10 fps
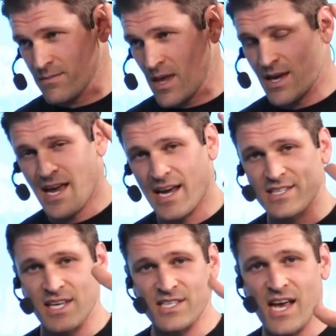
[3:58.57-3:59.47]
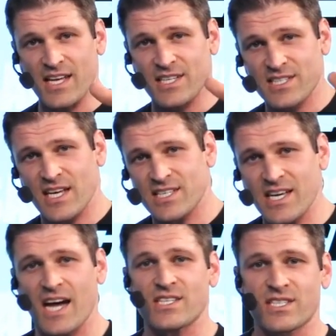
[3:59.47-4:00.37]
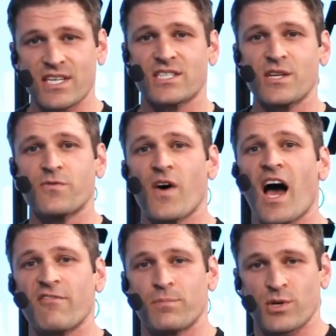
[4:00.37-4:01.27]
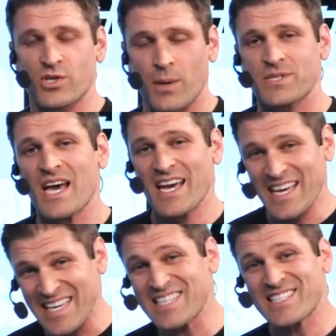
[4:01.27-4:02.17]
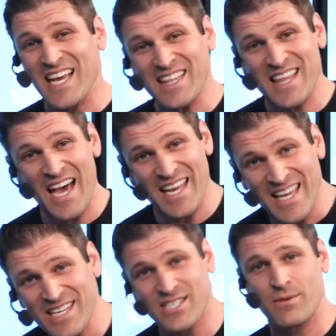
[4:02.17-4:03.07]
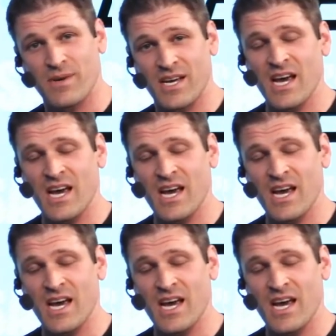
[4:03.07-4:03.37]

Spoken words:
Yeah, he says yes. He says he got 65 push-ups. He sent that in to me